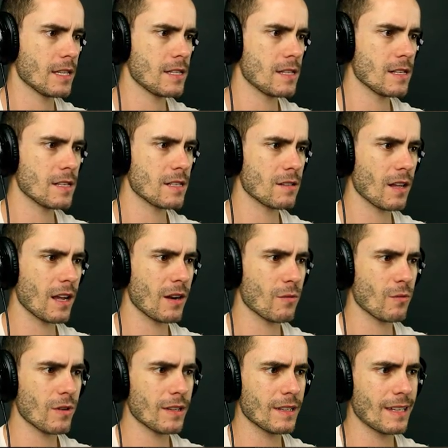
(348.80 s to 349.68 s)
This is
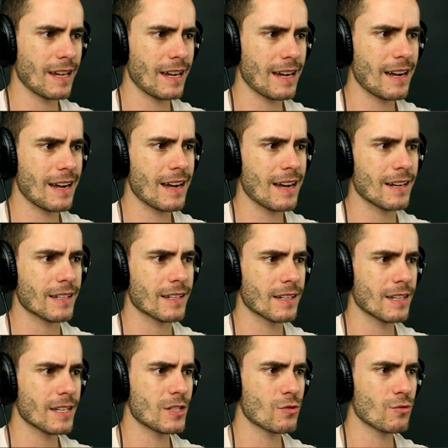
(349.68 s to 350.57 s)
like really hard.
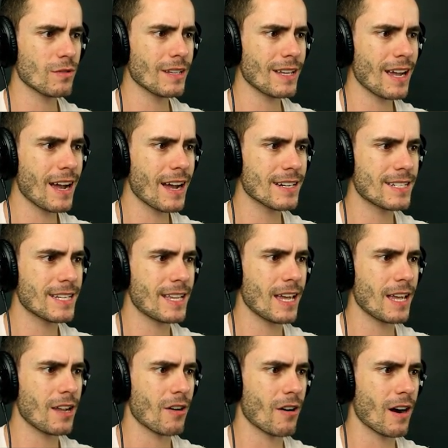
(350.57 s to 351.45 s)
It's really hard to
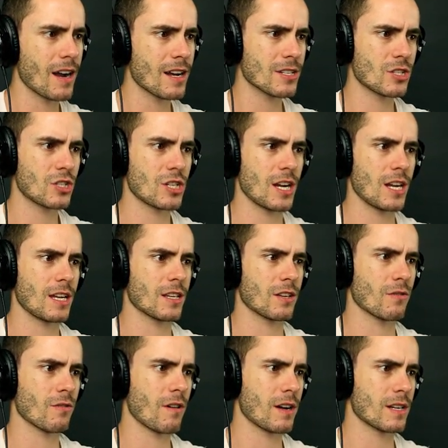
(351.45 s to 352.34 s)
get your ass cheek
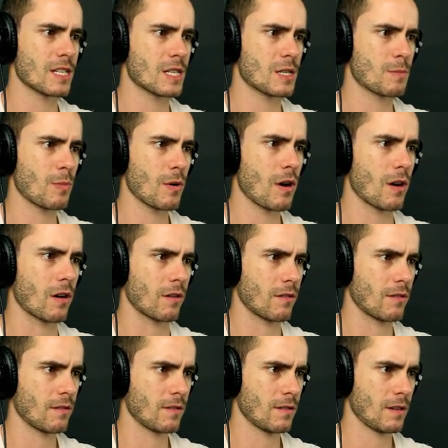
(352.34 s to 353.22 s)
in the right spot.
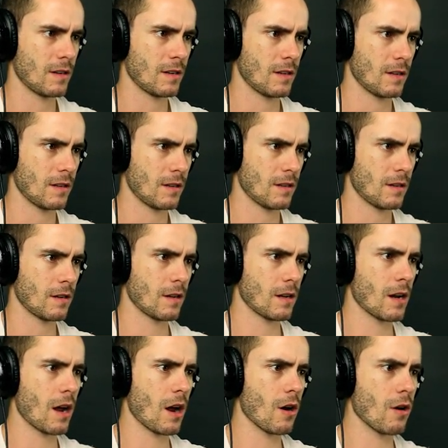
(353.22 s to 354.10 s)

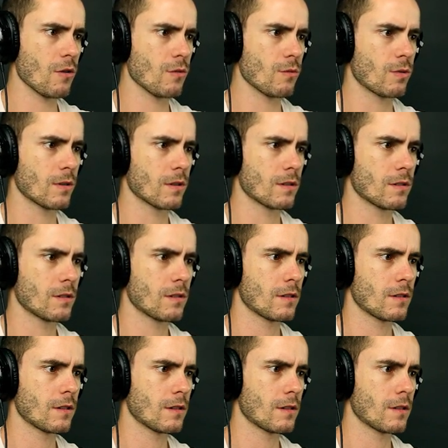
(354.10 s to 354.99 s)
Oh!
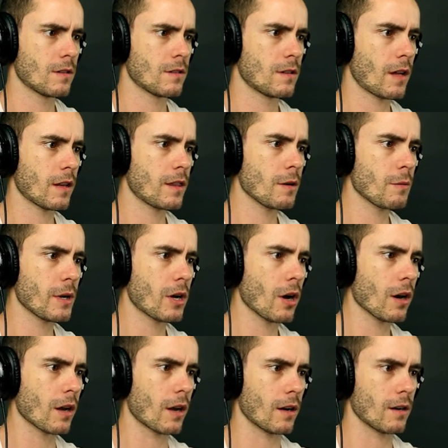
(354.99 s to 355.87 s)
I think we
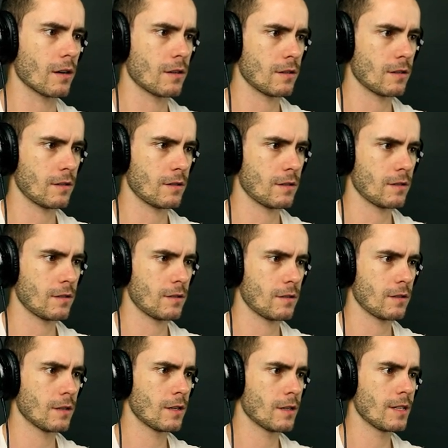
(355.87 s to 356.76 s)
got it.
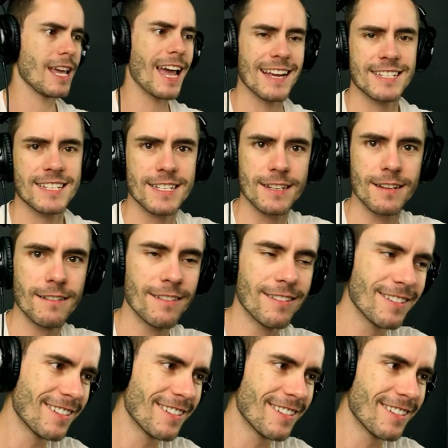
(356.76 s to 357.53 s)
Yes!